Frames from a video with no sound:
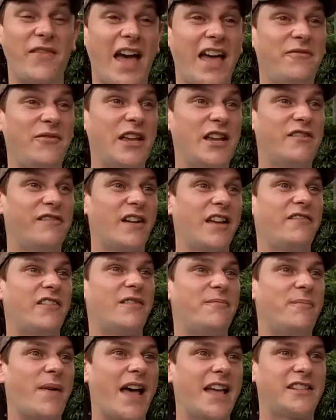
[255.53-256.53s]
And maybe you've
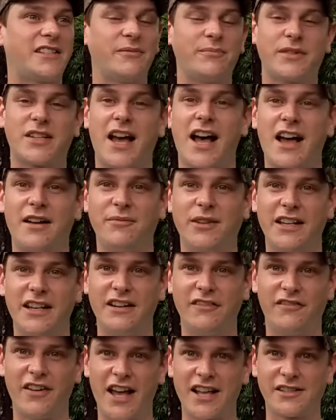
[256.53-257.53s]
even made some
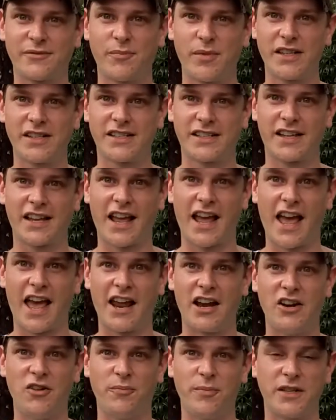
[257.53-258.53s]
timely investments
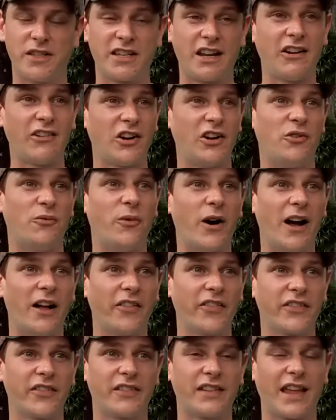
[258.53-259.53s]
and your material
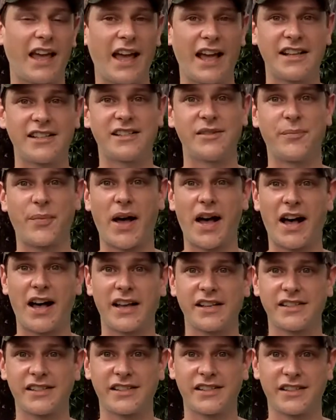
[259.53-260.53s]
wealth has
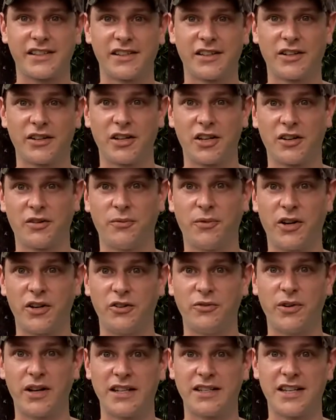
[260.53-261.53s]
surpassed
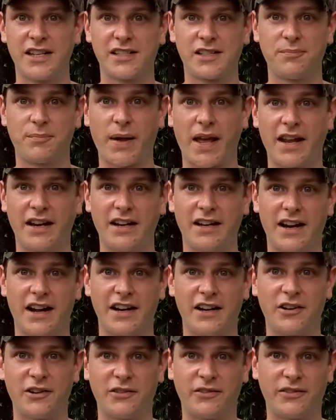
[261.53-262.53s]
what you anticipated.
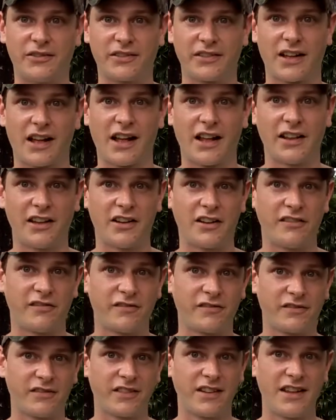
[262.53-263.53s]
I know a lot
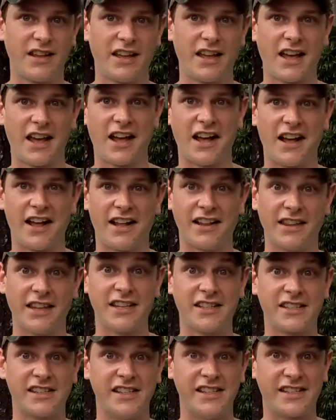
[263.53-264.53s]
of
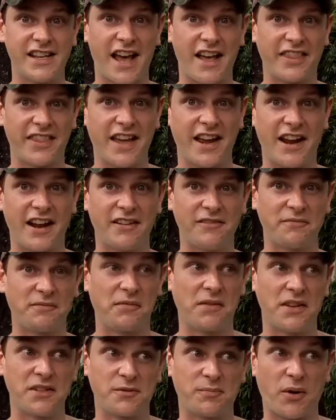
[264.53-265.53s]
listeners out there
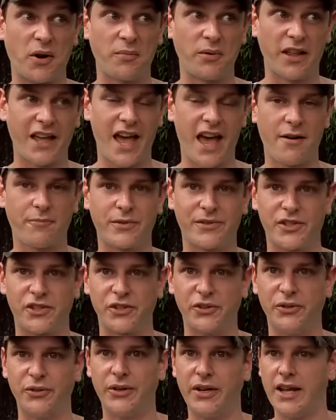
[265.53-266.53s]
it's probably happened
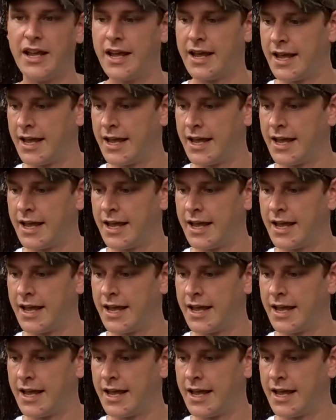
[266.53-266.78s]
to.